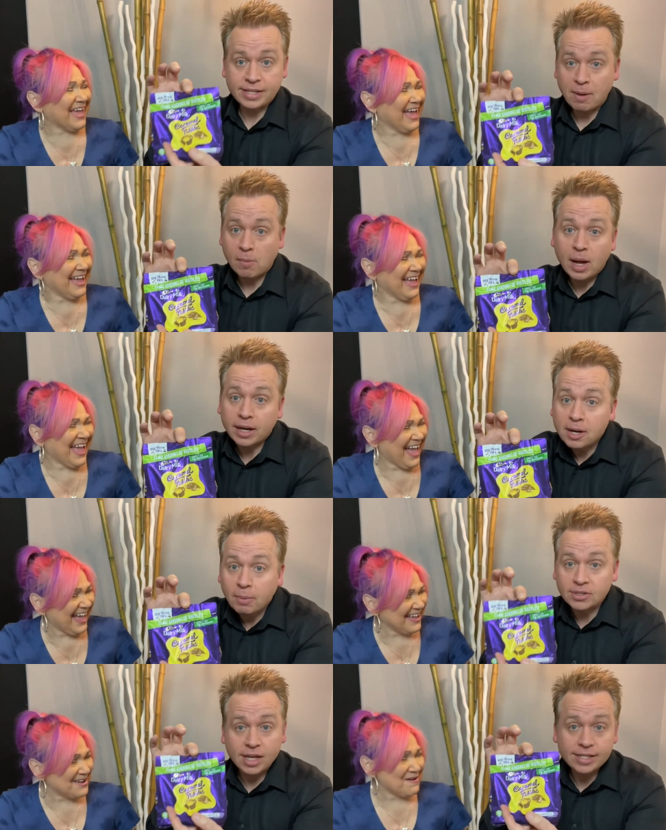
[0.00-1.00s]
Speaker 1: Same amount of
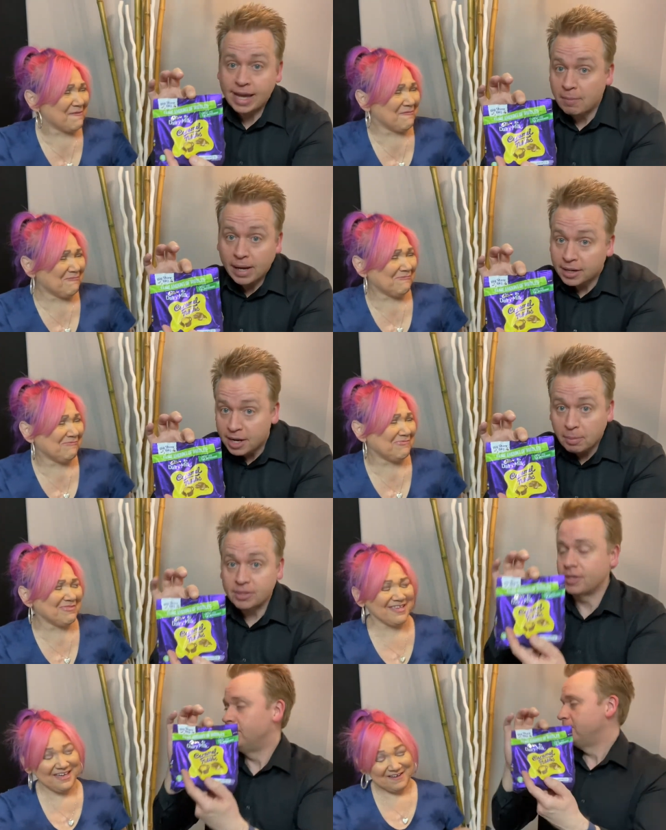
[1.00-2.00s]
nibbles. Same amount of
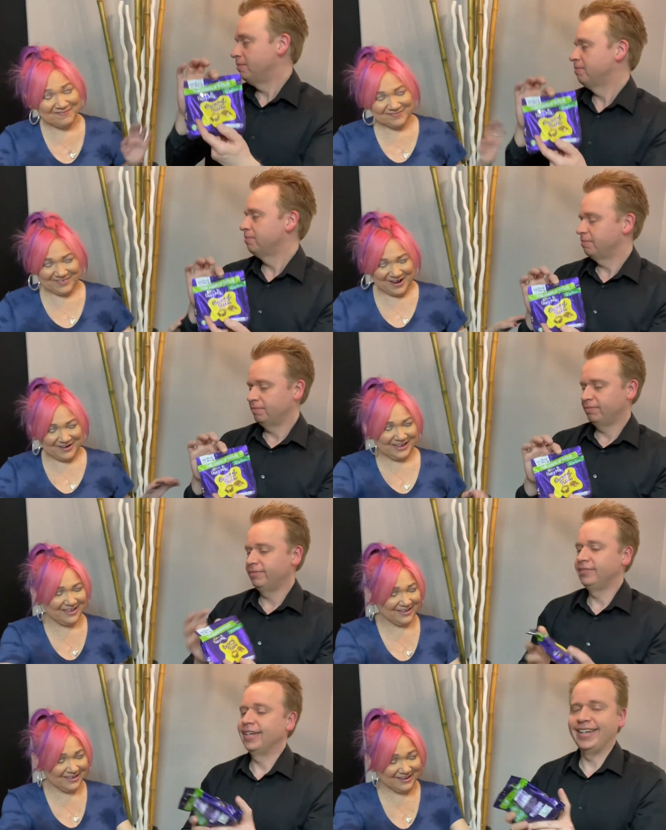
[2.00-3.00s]
nibbles.
Speaker 2: Very
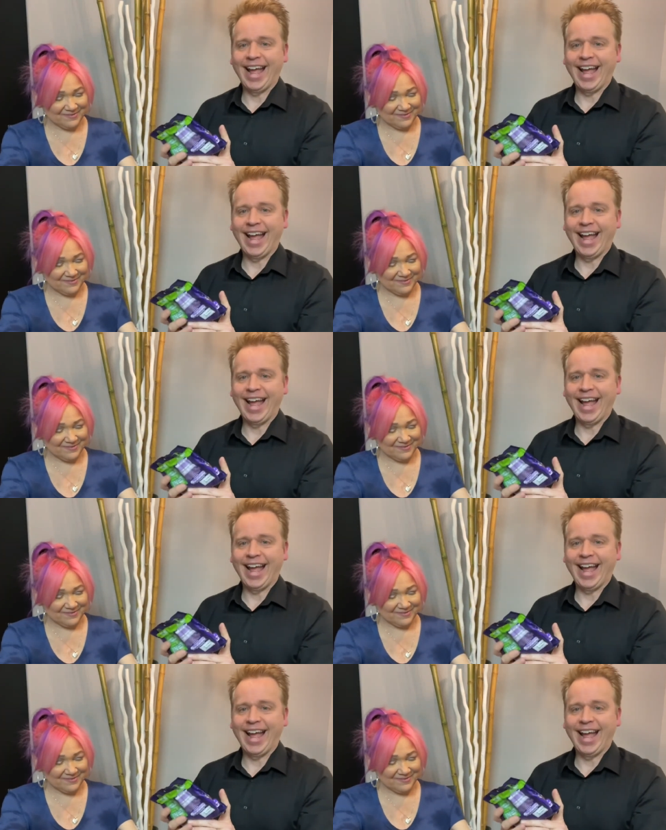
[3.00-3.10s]
good.